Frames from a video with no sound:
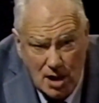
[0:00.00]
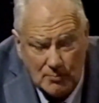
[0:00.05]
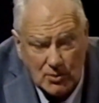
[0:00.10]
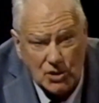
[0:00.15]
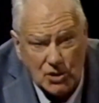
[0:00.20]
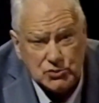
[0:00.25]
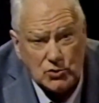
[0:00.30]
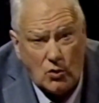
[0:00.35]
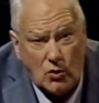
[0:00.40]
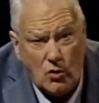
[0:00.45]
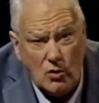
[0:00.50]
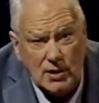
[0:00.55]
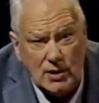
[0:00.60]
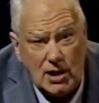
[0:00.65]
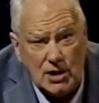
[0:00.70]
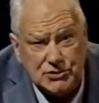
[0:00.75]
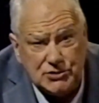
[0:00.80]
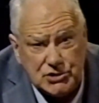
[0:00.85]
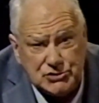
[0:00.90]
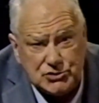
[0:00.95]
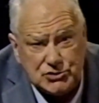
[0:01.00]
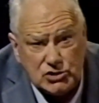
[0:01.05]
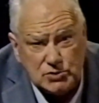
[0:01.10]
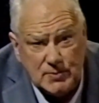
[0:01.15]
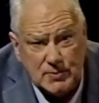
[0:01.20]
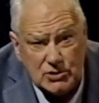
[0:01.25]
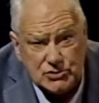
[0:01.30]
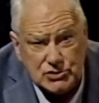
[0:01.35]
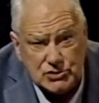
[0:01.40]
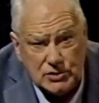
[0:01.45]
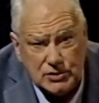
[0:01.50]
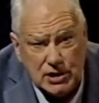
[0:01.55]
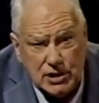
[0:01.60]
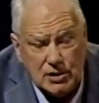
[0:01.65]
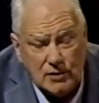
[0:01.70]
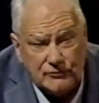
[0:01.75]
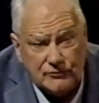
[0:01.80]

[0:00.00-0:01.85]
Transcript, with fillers: because all our distance measures in the